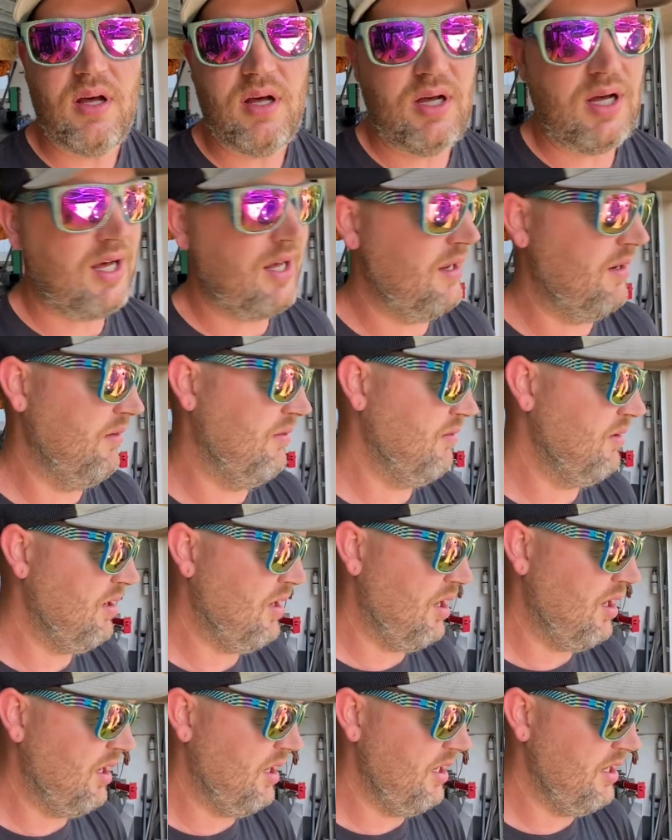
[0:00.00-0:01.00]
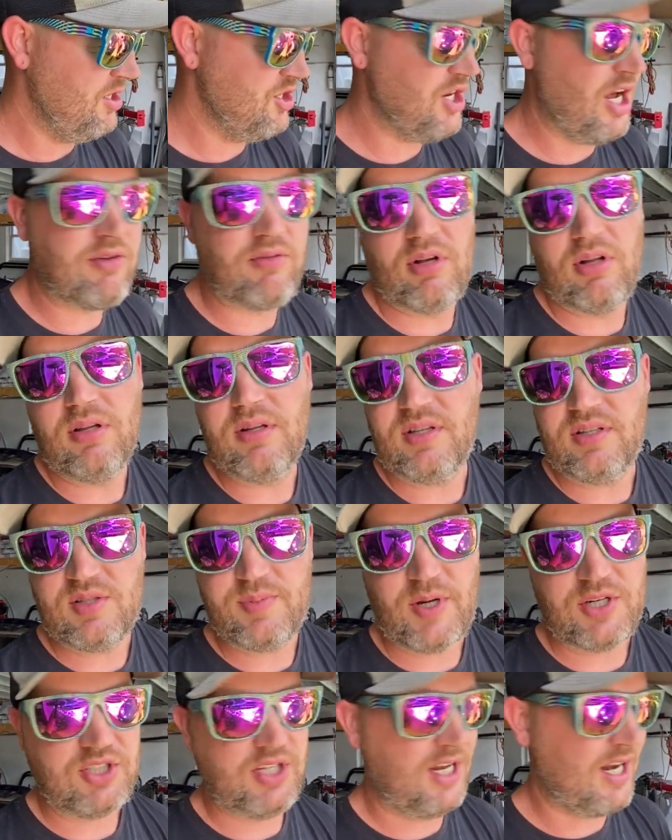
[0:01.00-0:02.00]
uh, on uh, in general,
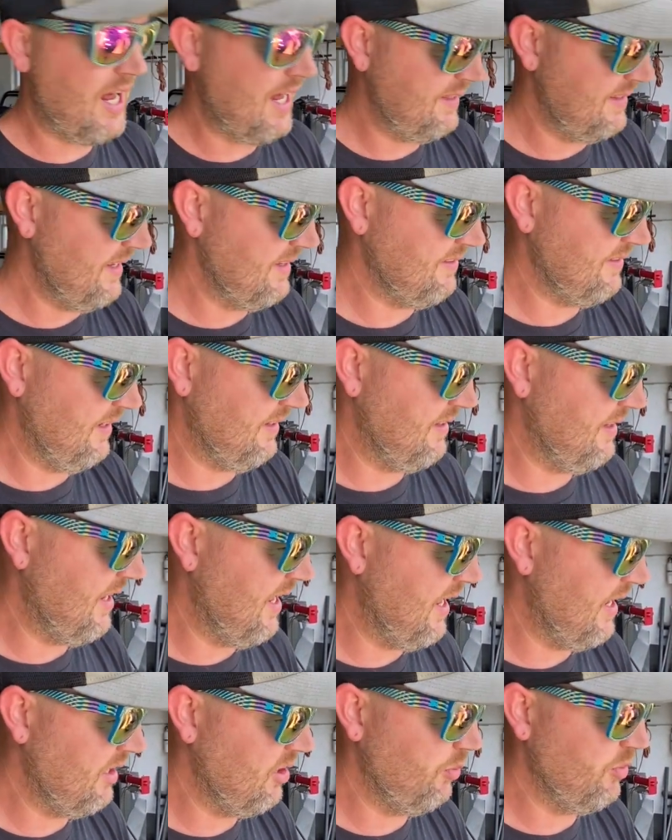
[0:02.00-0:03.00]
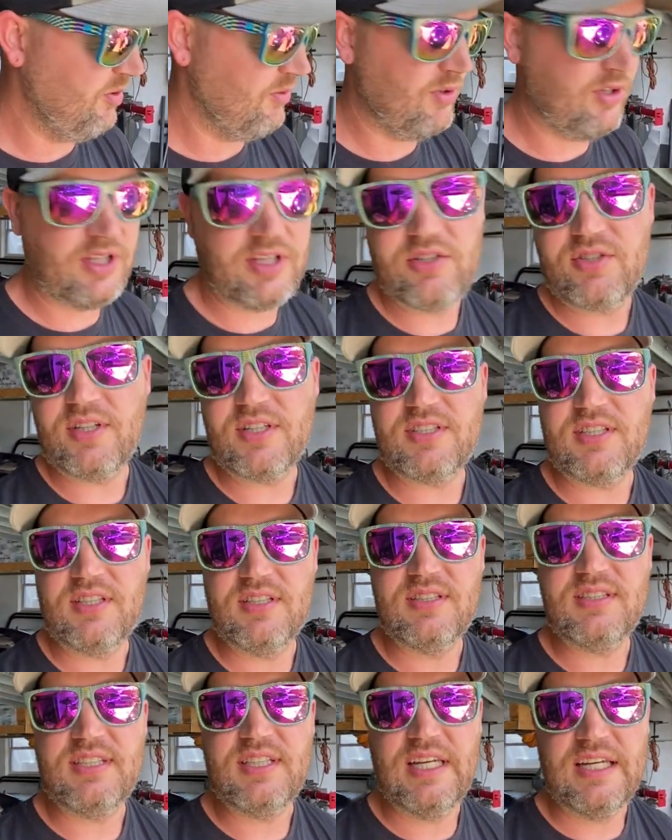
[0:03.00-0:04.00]
especially on hot days like today. I'll be really
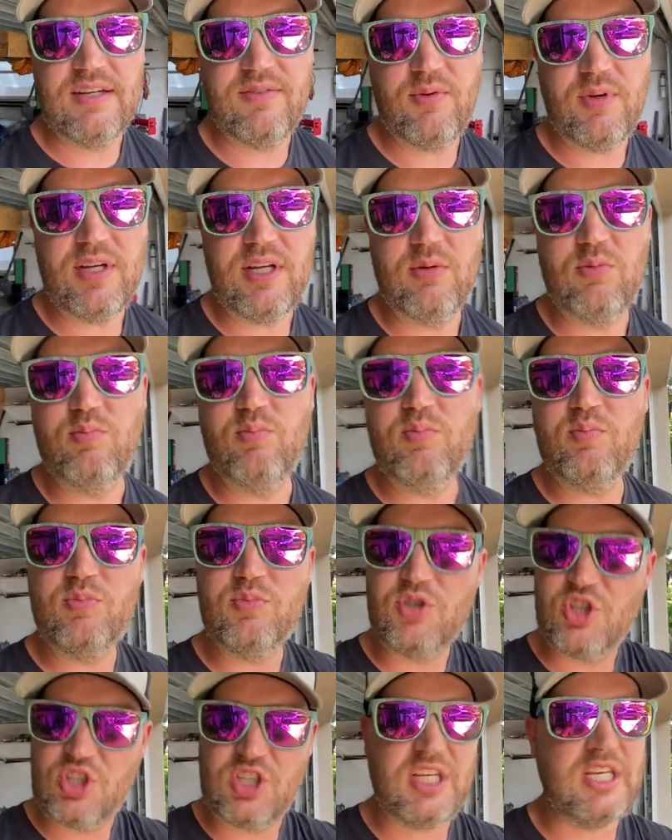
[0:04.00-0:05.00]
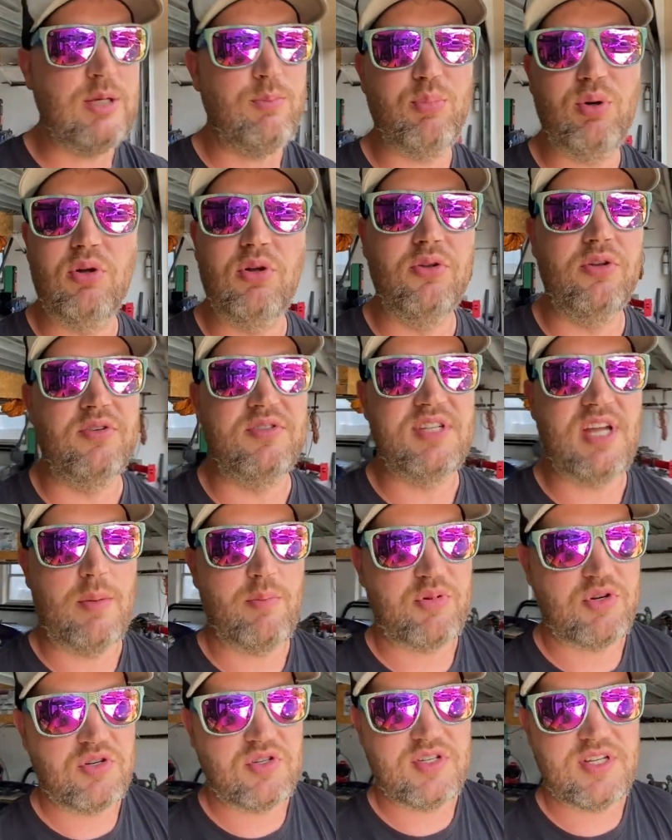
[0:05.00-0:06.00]
interested to see if we can just keep pulling those
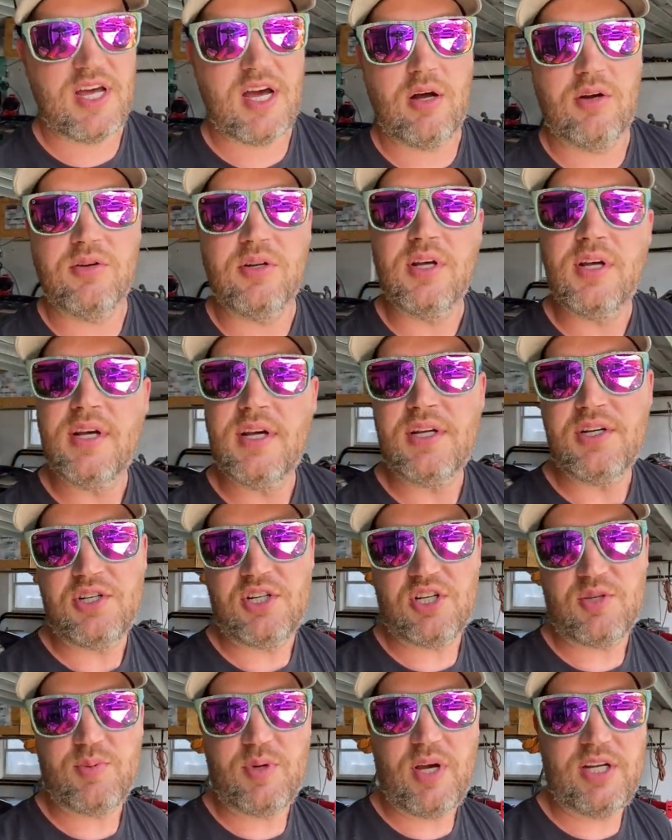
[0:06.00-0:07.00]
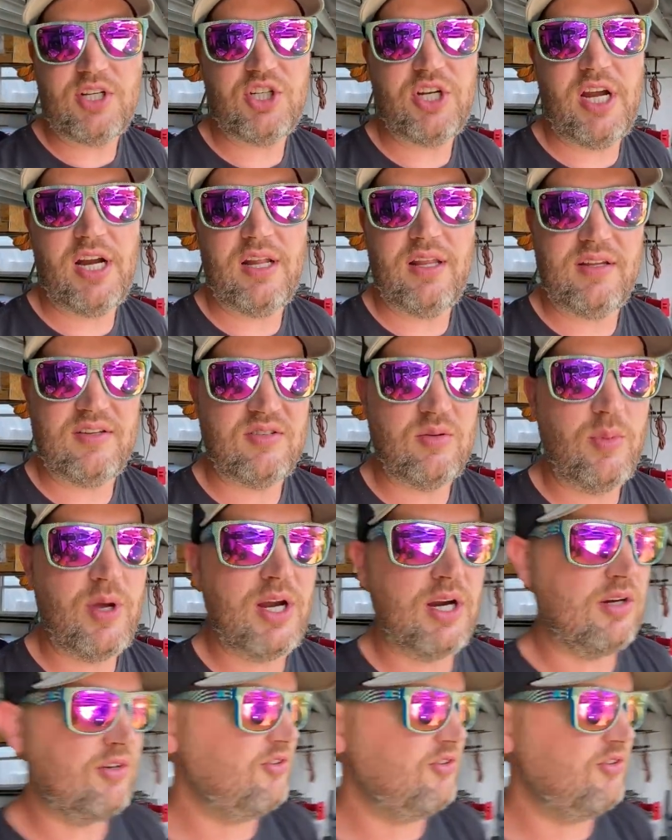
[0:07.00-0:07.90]
temperatures down just by channeling some air.